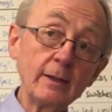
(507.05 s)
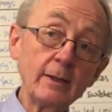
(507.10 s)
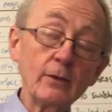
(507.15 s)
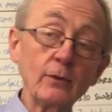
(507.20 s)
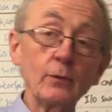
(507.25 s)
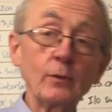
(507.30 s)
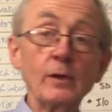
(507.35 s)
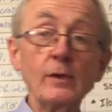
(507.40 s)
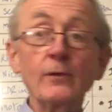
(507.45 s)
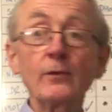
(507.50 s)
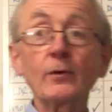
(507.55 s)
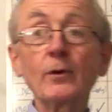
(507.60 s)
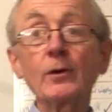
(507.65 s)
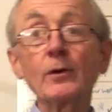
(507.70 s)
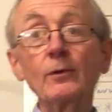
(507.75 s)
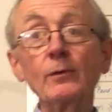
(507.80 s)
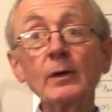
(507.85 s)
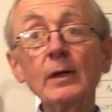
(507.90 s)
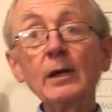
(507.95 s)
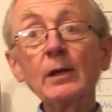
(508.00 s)
So you've got to
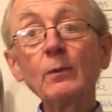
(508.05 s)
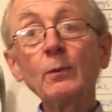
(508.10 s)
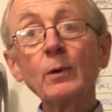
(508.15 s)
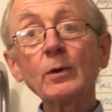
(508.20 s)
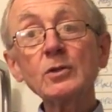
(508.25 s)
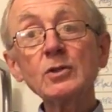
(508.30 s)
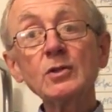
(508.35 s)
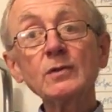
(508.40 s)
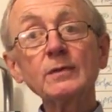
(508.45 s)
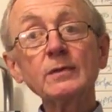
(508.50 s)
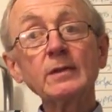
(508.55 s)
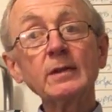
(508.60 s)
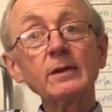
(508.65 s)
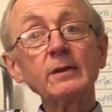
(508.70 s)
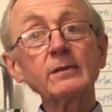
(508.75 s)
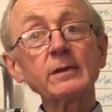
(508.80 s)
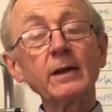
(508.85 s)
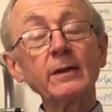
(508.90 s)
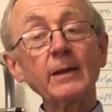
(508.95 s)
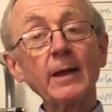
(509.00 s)
really watch for things like